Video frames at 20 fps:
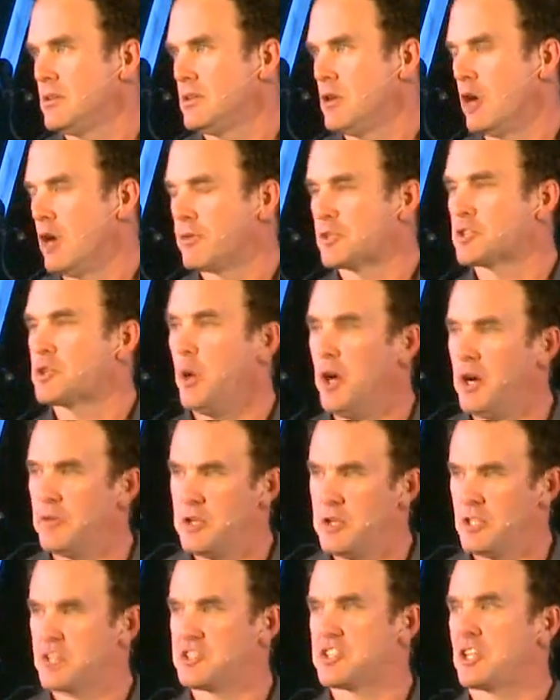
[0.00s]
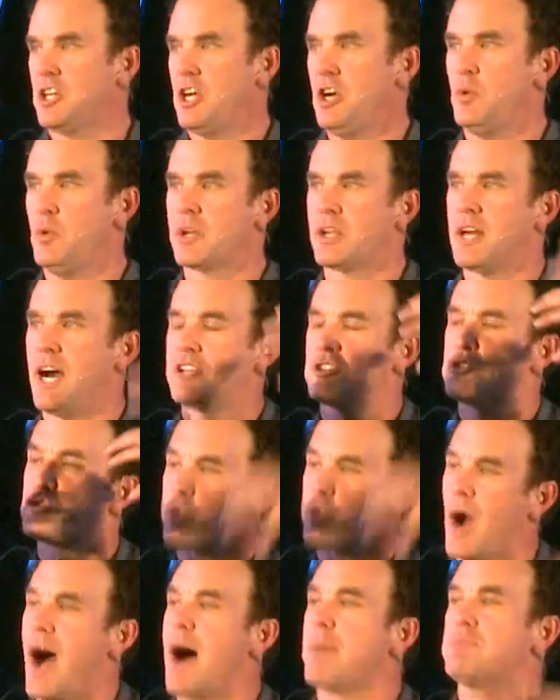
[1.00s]
Over 12 years ago, when God
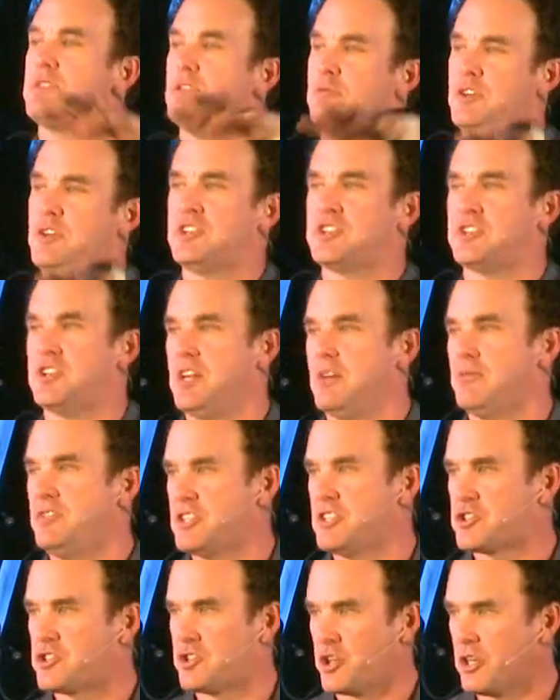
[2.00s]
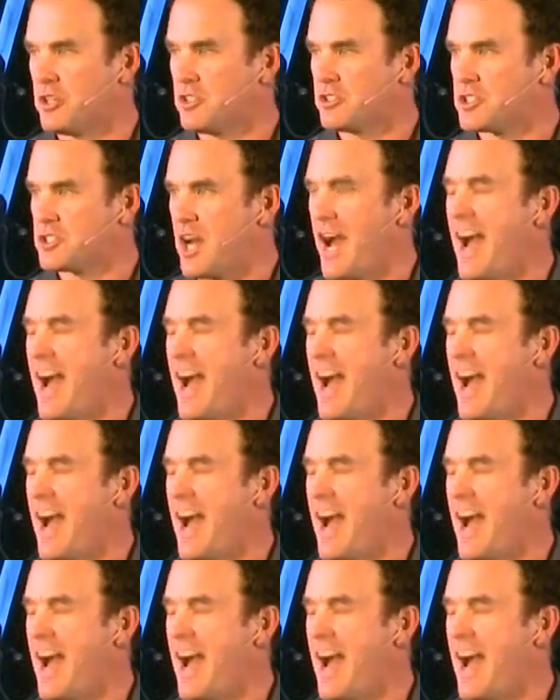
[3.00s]
dropped the vision of this church,